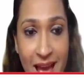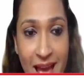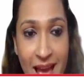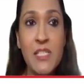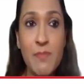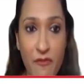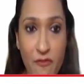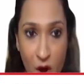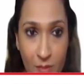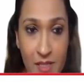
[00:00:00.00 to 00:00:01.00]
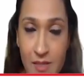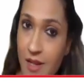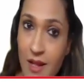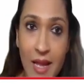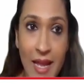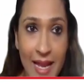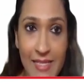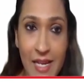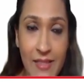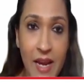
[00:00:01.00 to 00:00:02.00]
Company's performance,
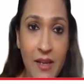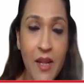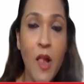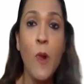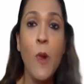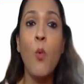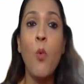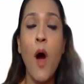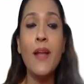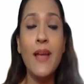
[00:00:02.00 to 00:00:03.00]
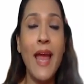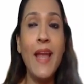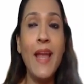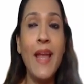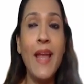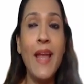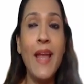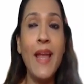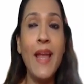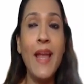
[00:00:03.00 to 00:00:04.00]
isn't it? What
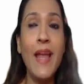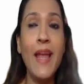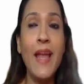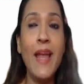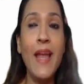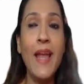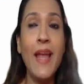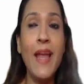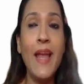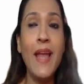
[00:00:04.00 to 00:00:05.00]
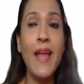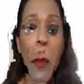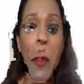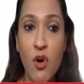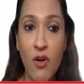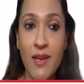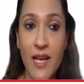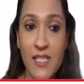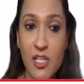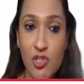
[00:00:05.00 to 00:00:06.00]
is the financial performance of the
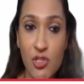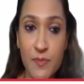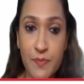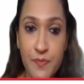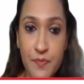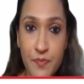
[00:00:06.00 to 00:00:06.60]
organization?